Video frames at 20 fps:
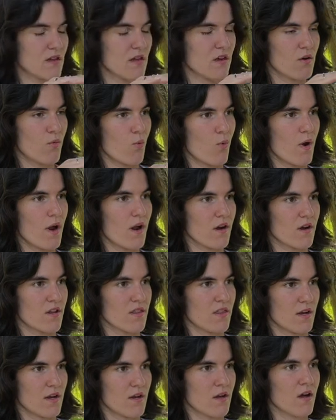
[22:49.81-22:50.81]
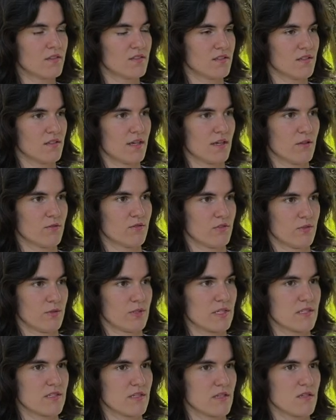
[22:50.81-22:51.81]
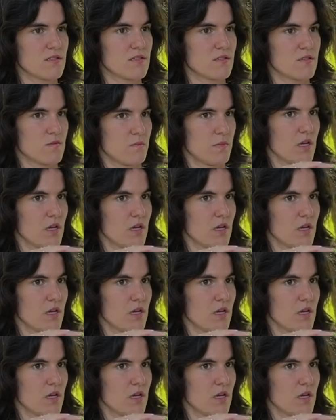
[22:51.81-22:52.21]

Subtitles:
and where are they not allowed to exist?